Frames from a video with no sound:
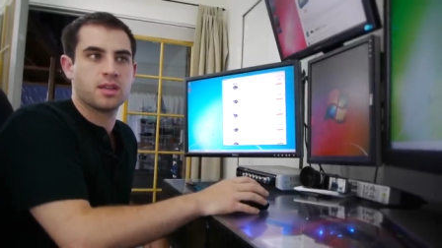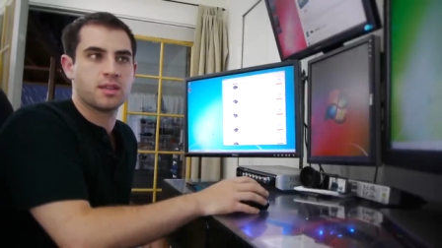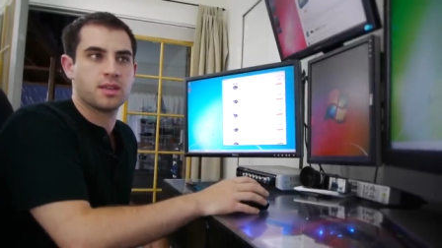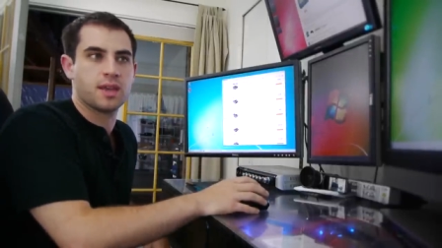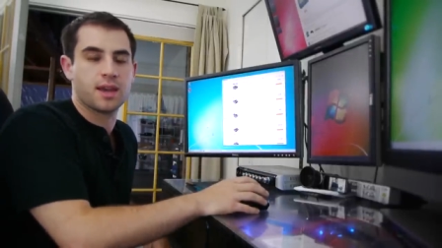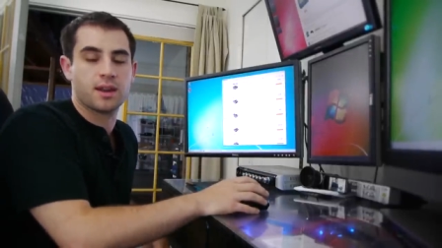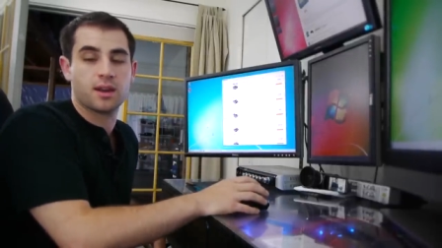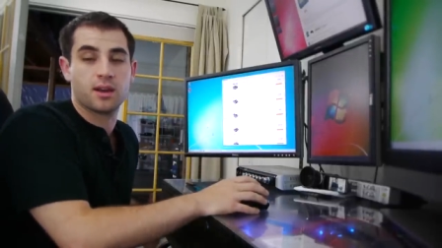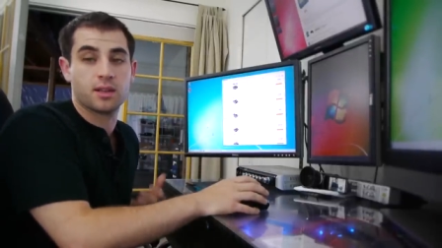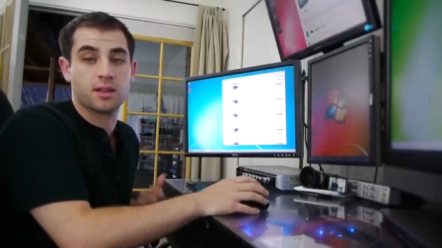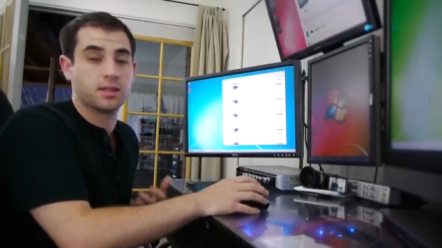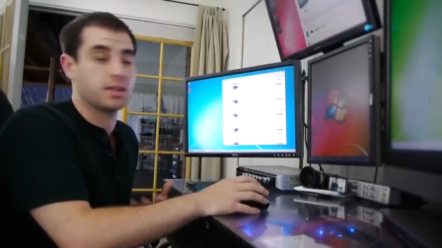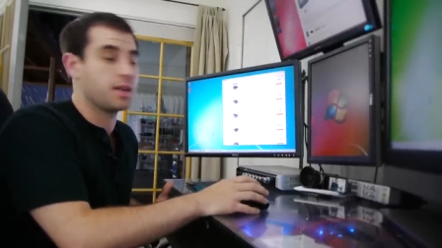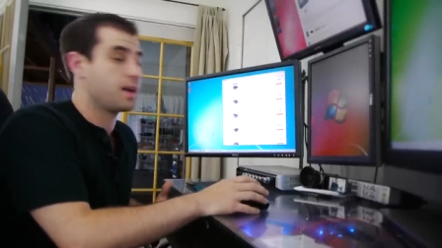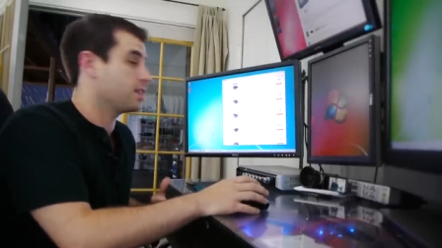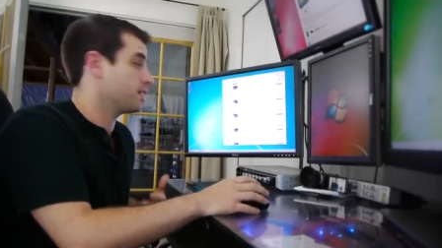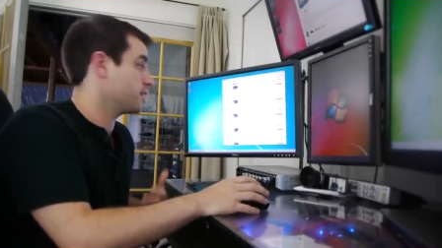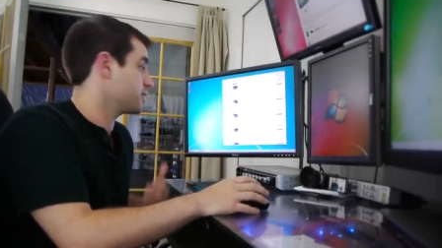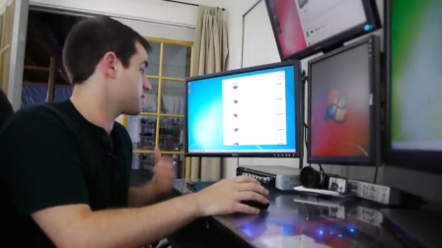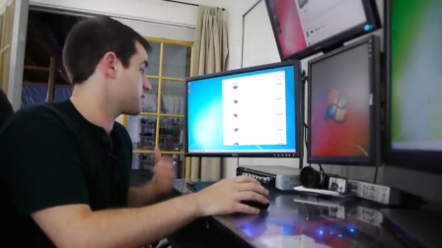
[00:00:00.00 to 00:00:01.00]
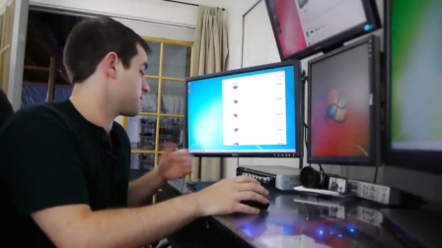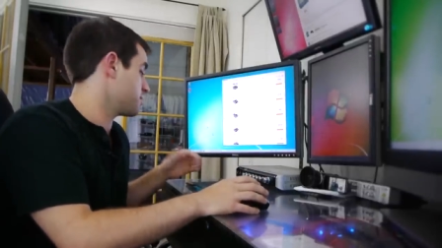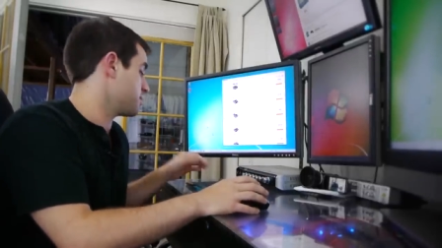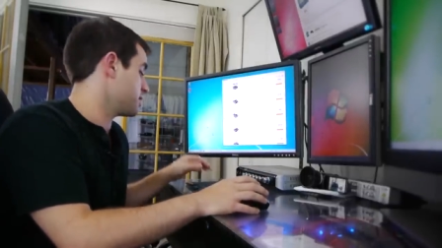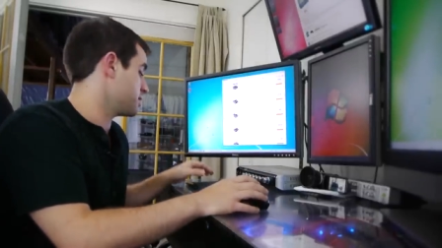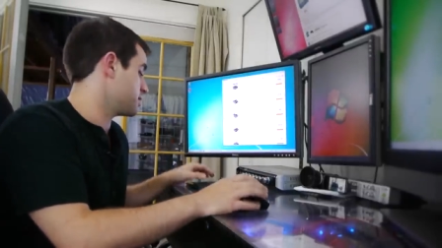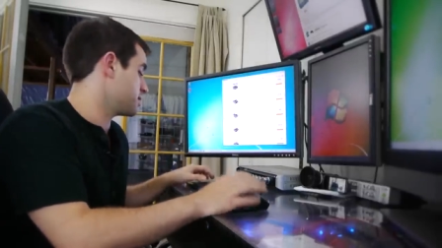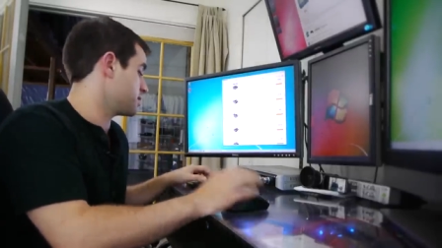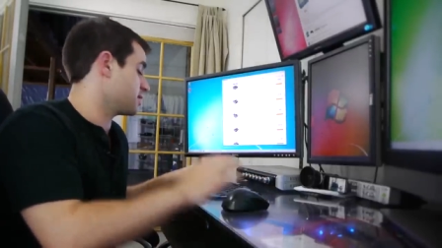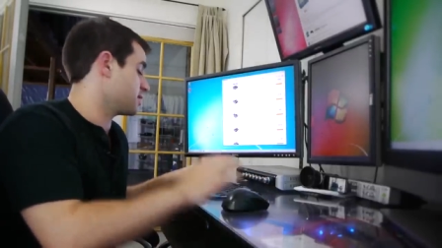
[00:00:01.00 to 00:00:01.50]
yet online that
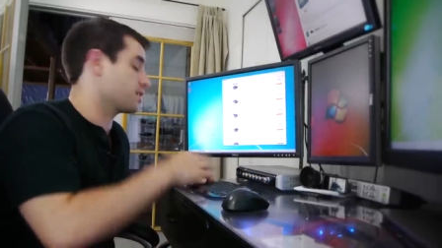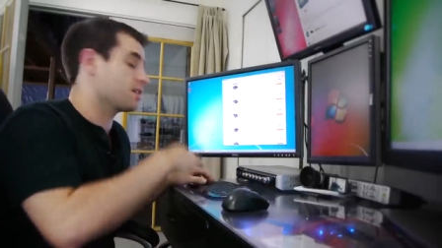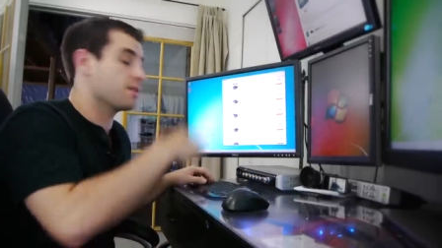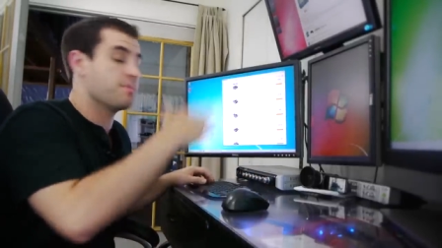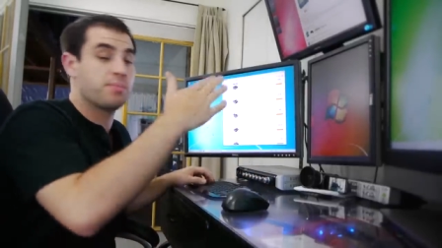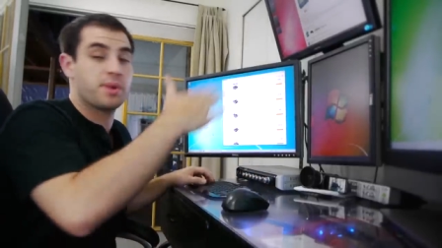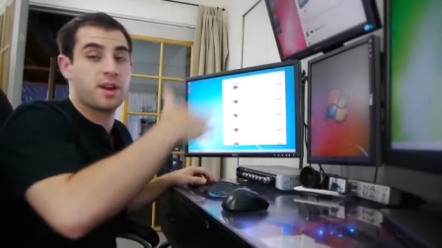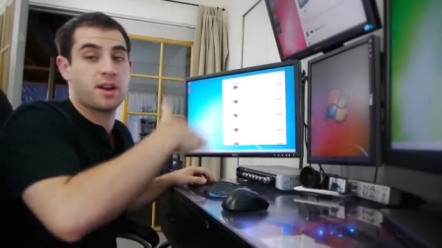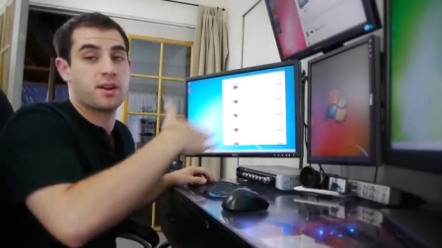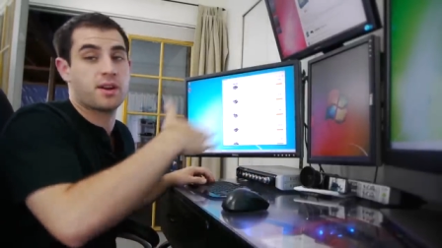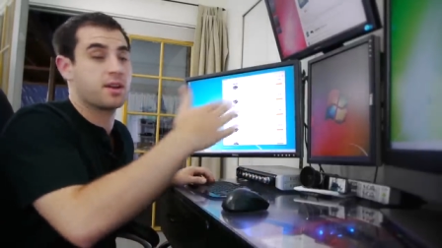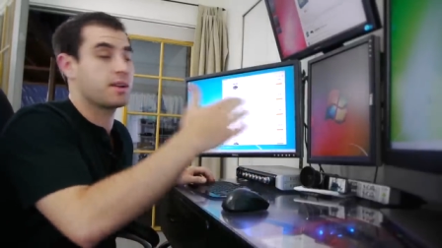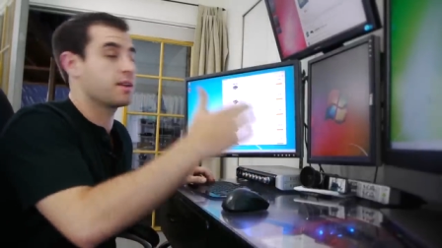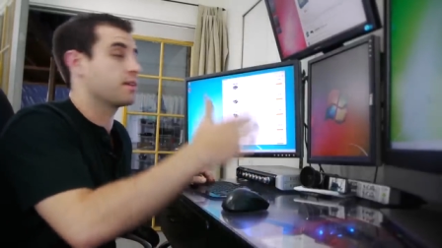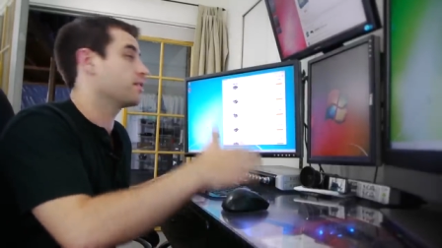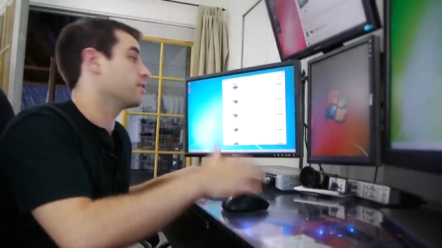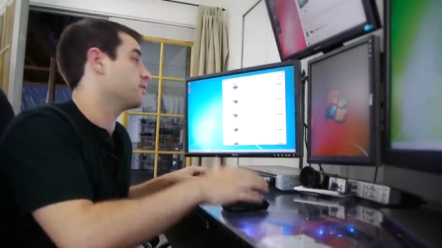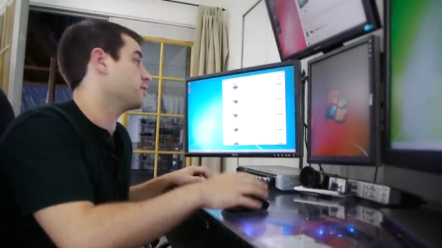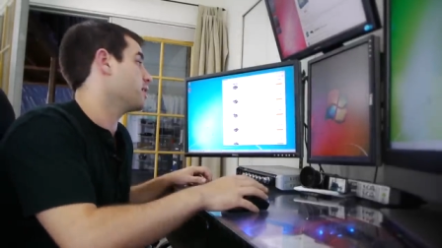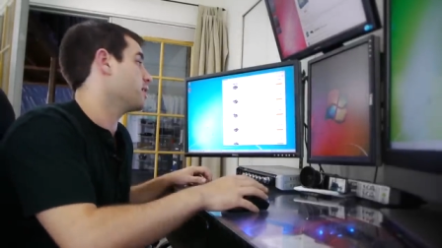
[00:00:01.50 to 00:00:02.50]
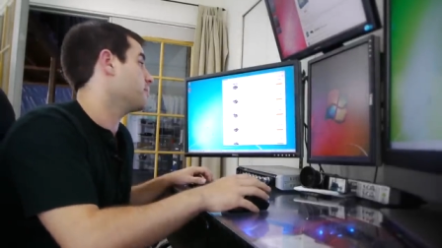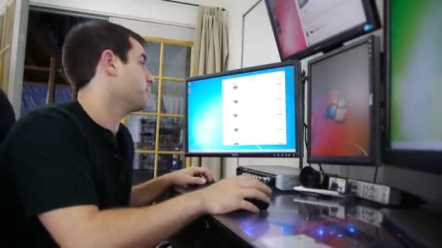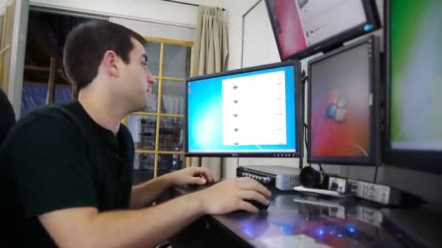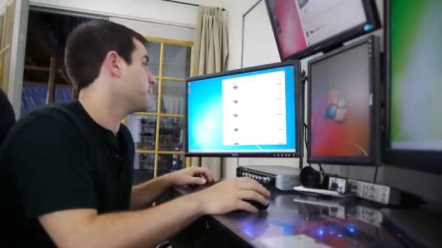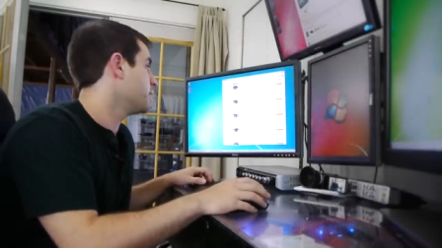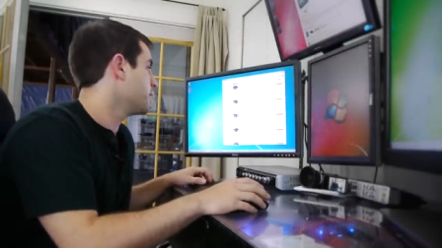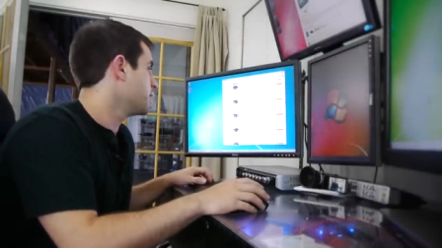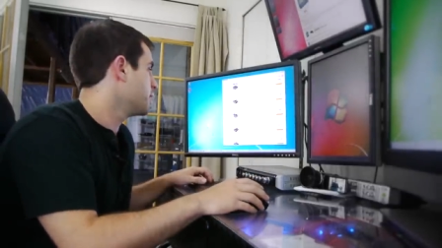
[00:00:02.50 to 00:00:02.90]
somebody's done comparing them.